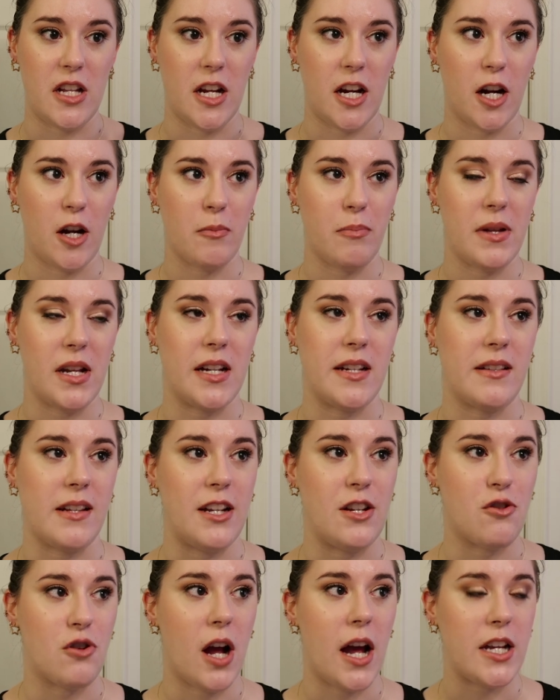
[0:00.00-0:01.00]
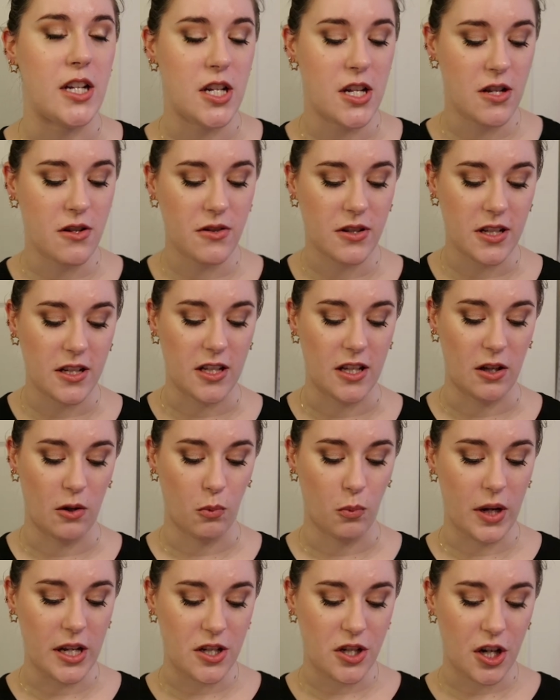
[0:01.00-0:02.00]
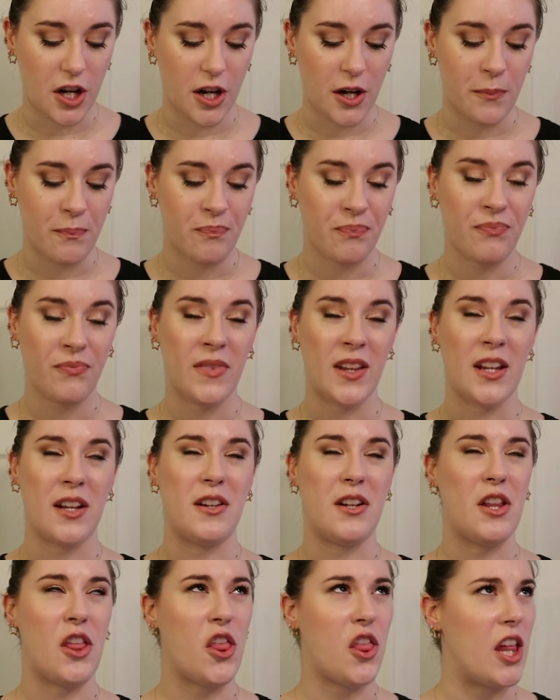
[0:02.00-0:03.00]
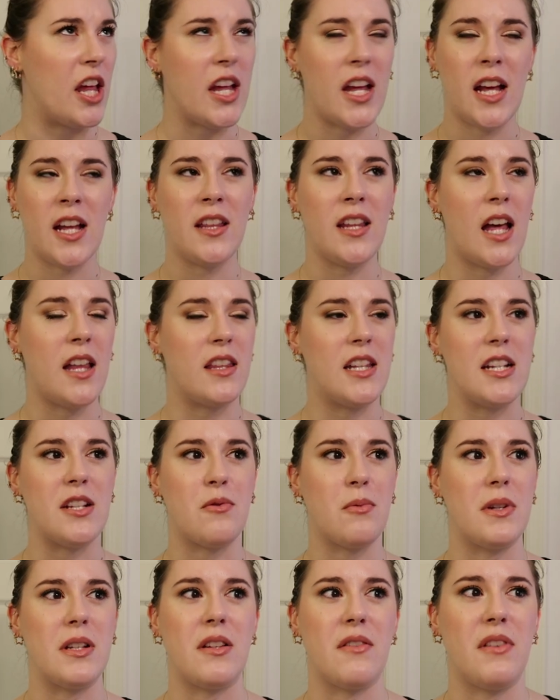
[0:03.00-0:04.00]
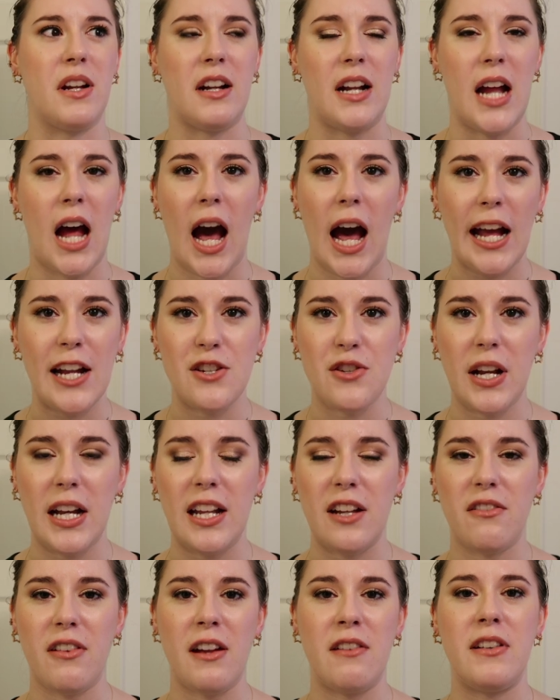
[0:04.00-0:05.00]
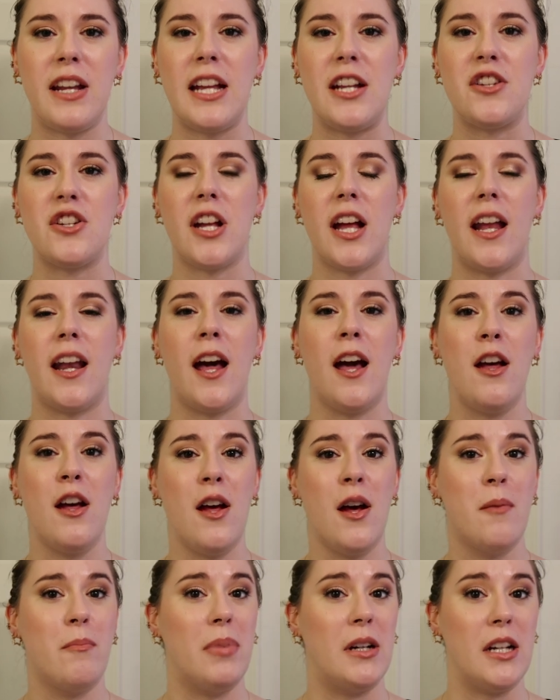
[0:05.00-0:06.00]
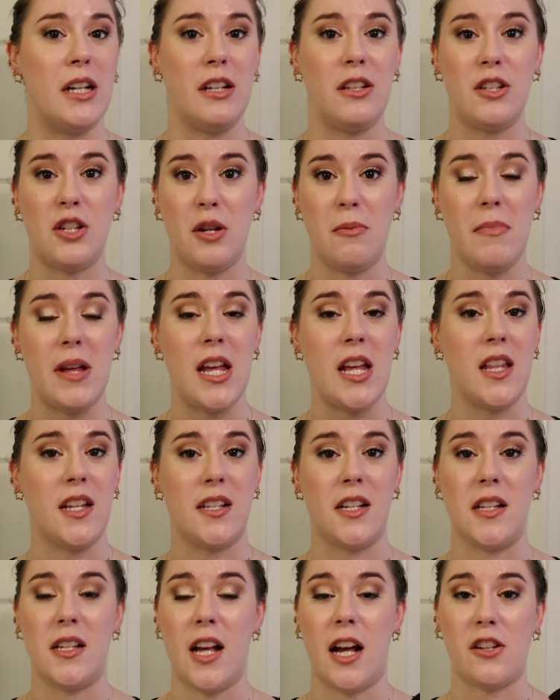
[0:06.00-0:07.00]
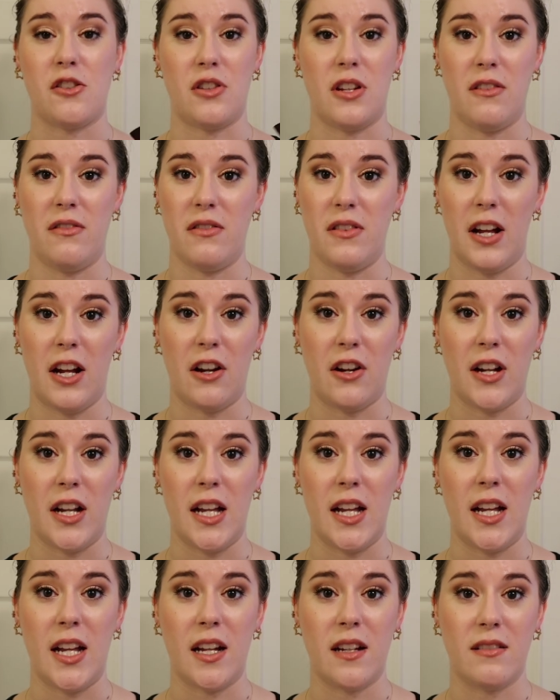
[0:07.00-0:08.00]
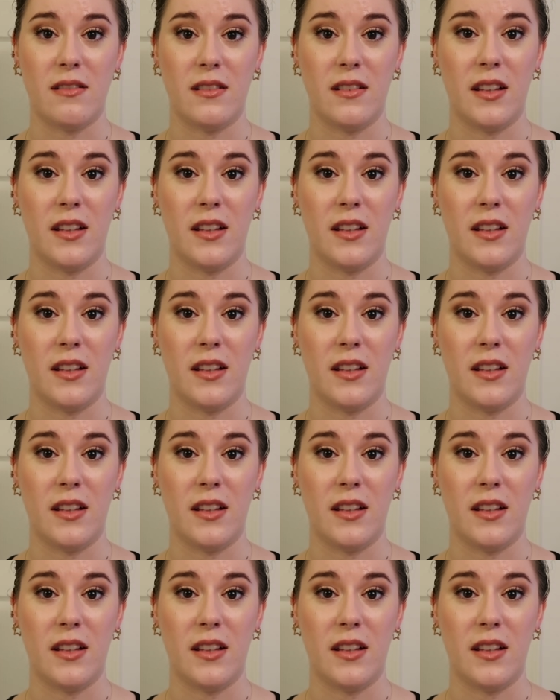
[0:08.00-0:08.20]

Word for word: year because I tried to use this in the winter thinking that this was a very hydrating foundation but to me this is actually very